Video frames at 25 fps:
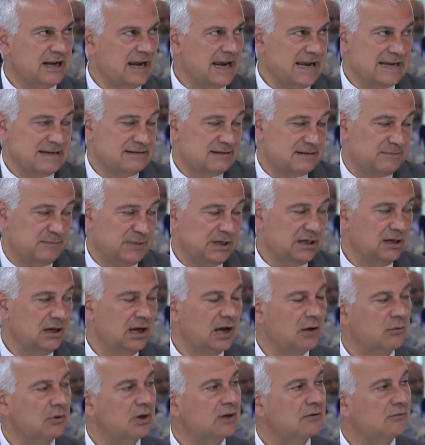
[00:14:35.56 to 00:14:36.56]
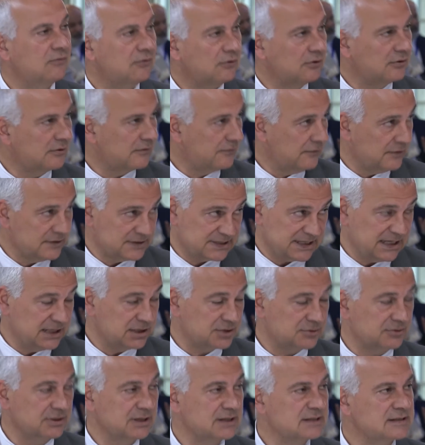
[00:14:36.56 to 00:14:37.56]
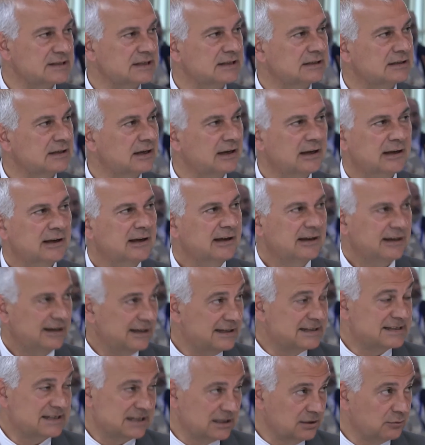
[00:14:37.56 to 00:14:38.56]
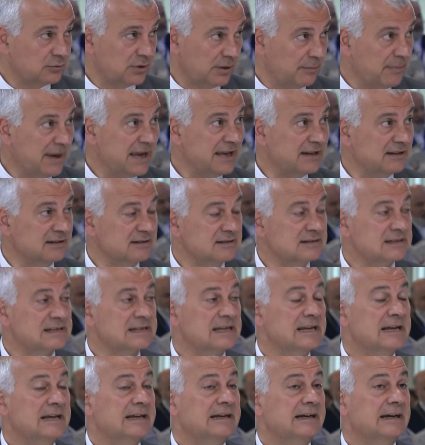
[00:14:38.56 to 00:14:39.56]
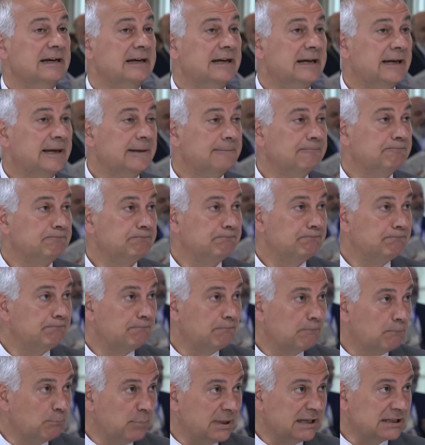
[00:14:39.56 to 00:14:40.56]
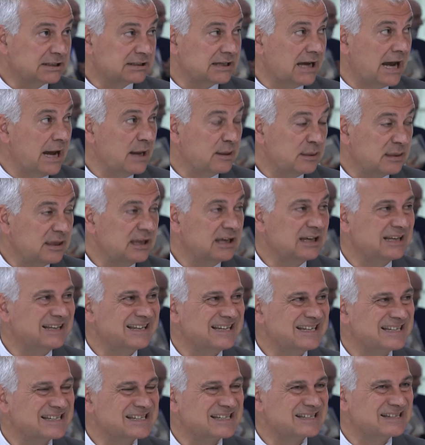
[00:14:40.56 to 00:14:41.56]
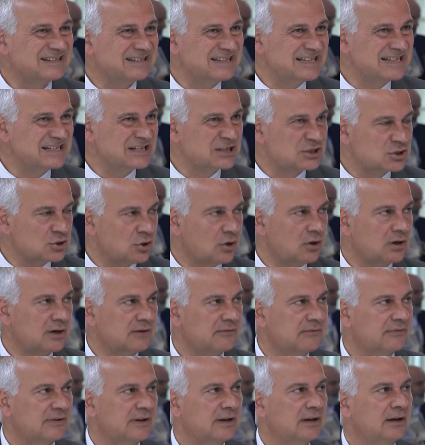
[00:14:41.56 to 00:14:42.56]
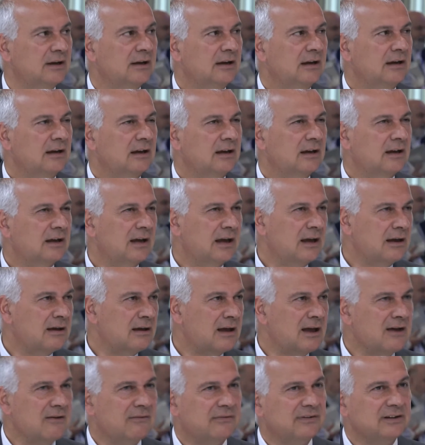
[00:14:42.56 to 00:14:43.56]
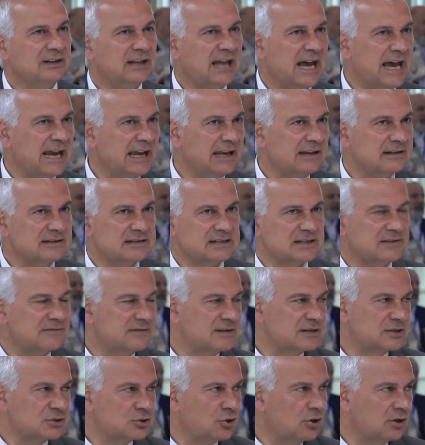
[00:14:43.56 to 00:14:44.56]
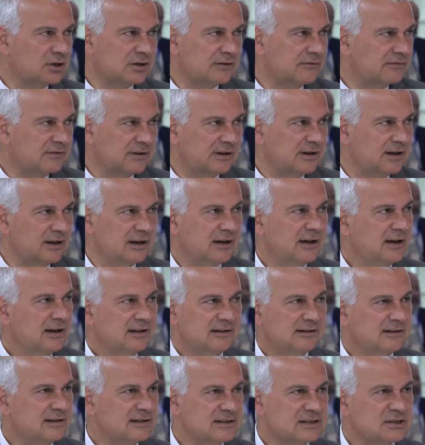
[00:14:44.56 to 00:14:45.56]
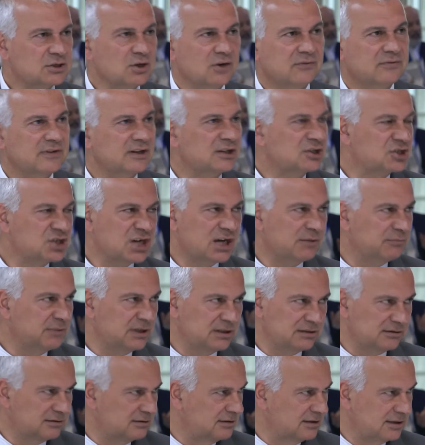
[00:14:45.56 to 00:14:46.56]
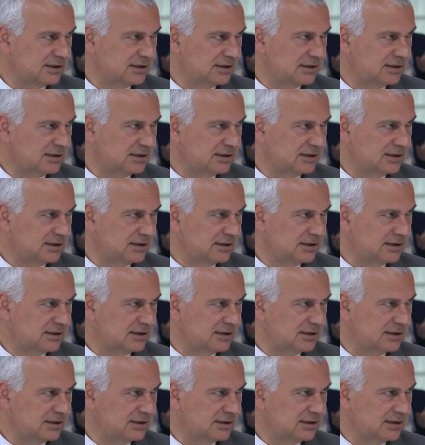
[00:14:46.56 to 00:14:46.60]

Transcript: has been going for centuries, and it still remains. But I think it is this sort of alliance of the sort of the Soviet-German